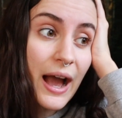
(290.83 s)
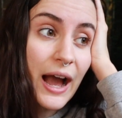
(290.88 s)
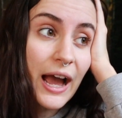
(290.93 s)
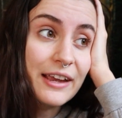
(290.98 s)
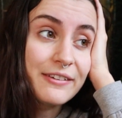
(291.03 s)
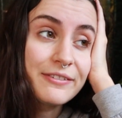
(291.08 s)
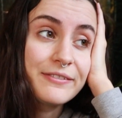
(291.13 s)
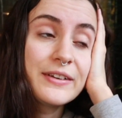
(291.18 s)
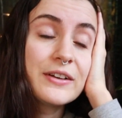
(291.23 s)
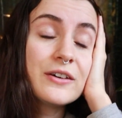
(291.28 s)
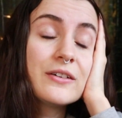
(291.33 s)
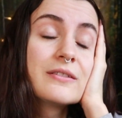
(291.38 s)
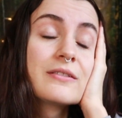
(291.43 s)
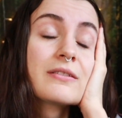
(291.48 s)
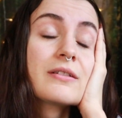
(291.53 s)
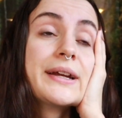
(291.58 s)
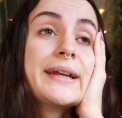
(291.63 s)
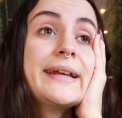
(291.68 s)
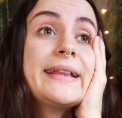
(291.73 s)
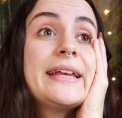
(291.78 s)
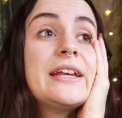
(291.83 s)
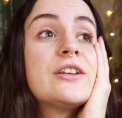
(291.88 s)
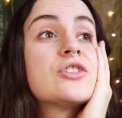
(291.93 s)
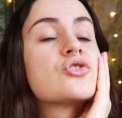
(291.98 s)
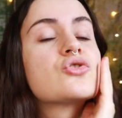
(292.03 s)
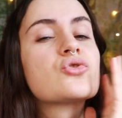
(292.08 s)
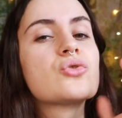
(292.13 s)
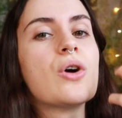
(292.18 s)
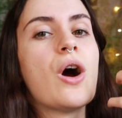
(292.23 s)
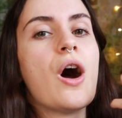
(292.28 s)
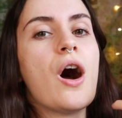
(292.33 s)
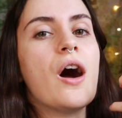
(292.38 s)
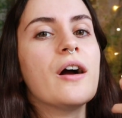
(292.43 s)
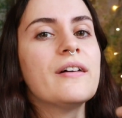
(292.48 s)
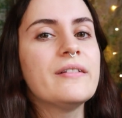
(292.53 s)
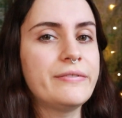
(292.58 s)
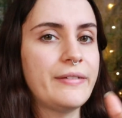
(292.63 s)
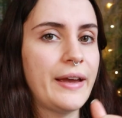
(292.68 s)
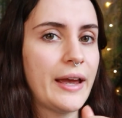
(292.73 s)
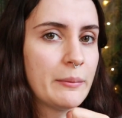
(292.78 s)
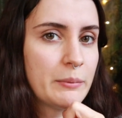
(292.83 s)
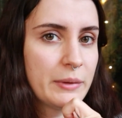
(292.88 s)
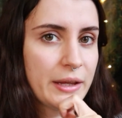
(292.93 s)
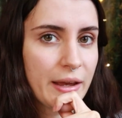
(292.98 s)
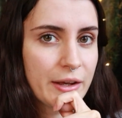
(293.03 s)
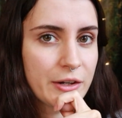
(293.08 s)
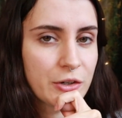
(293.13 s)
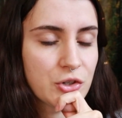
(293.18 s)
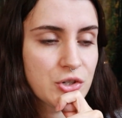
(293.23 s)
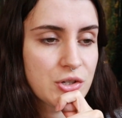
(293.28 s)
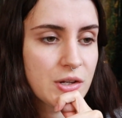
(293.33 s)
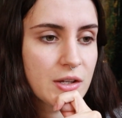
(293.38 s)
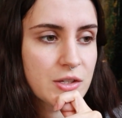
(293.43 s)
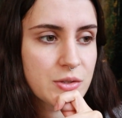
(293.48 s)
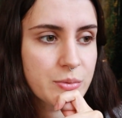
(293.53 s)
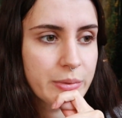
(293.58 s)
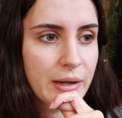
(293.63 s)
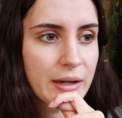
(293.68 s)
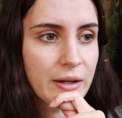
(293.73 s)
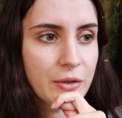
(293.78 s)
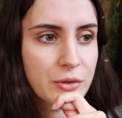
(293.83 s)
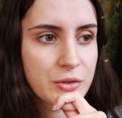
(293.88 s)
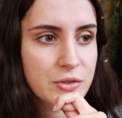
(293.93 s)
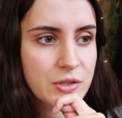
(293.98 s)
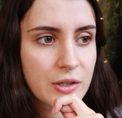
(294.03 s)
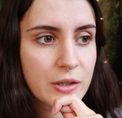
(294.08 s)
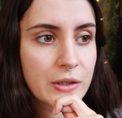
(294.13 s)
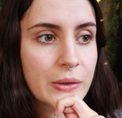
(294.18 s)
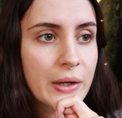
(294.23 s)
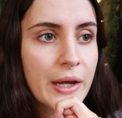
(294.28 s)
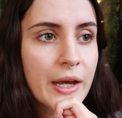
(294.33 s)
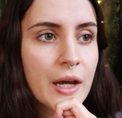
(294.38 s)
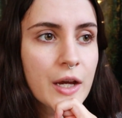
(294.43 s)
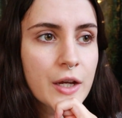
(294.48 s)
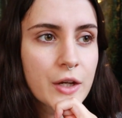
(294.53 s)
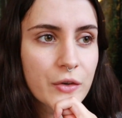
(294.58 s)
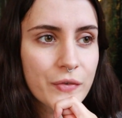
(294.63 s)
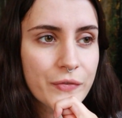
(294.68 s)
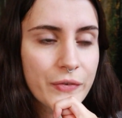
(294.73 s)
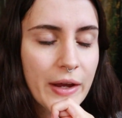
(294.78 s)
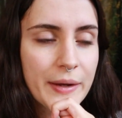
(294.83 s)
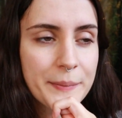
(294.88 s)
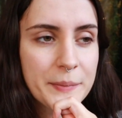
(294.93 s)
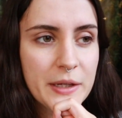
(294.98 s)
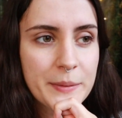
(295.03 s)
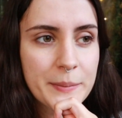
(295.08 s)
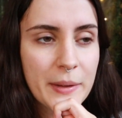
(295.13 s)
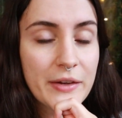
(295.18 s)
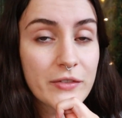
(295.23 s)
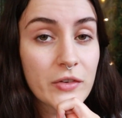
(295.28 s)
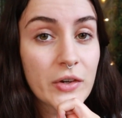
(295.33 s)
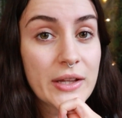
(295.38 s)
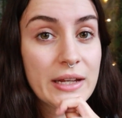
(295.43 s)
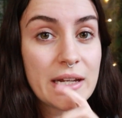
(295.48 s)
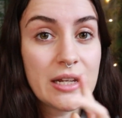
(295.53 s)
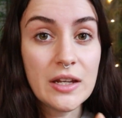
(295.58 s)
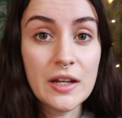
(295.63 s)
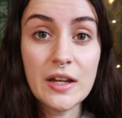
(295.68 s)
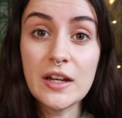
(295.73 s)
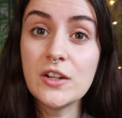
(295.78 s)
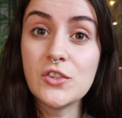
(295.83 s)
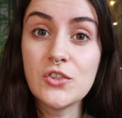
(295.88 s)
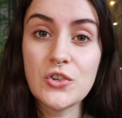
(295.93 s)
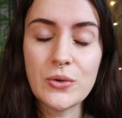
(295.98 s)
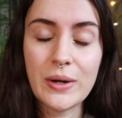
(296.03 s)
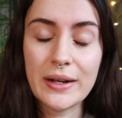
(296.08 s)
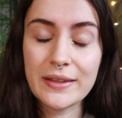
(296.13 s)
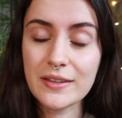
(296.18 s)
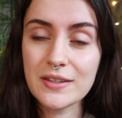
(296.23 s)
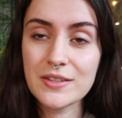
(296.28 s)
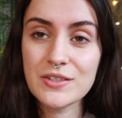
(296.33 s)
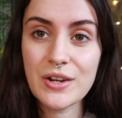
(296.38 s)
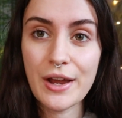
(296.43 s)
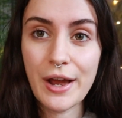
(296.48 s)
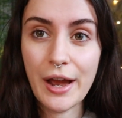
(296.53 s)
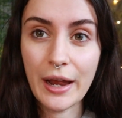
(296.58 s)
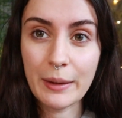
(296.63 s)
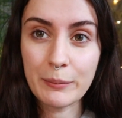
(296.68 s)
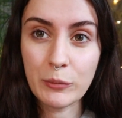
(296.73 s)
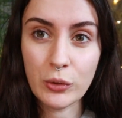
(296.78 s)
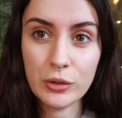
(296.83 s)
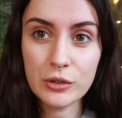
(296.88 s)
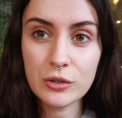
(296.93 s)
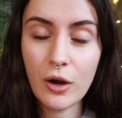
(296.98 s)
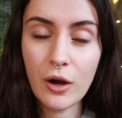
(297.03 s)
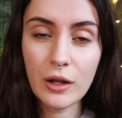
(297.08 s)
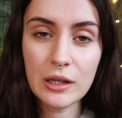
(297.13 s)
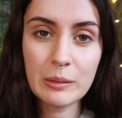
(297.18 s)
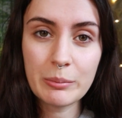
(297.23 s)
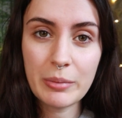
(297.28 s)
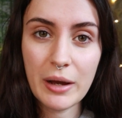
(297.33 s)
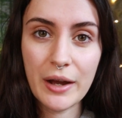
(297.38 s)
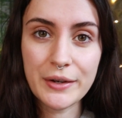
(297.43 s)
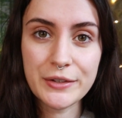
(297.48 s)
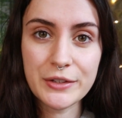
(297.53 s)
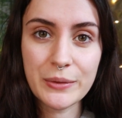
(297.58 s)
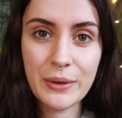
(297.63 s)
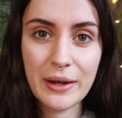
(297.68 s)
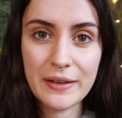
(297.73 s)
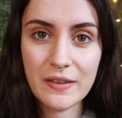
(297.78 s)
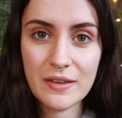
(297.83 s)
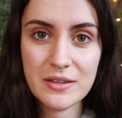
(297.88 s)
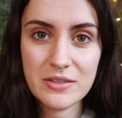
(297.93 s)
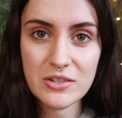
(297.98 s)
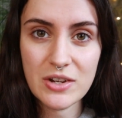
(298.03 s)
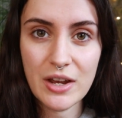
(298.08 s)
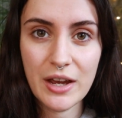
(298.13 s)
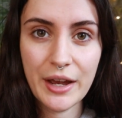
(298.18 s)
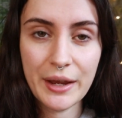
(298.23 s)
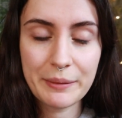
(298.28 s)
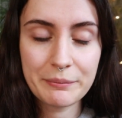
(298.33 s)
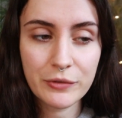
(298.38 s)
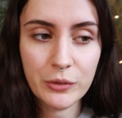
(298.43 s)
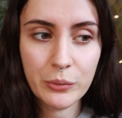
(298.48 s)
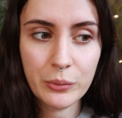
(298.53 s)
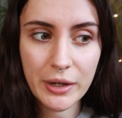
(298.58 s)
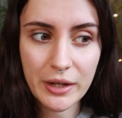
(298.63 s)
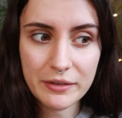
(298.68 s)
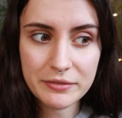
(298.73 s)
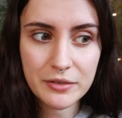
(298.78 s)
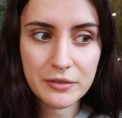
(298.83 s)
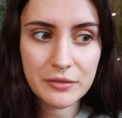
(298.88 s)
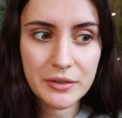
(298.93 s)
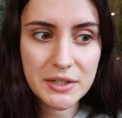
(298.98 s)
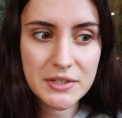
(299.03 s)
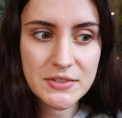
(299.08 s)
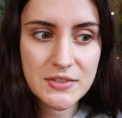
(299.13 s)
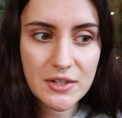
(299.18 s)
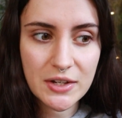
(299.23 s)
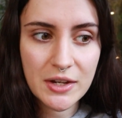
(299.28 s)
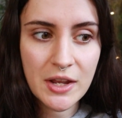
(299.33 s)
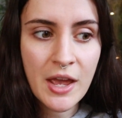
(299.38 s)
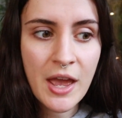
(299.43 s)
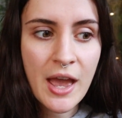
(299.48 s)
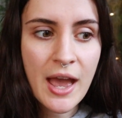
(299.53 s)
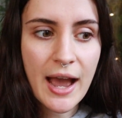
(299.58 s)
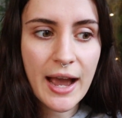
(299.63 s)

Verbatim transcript: I feel really strong family energy as well. So your family may really need you at this time or call upon you at this time for whatever reason.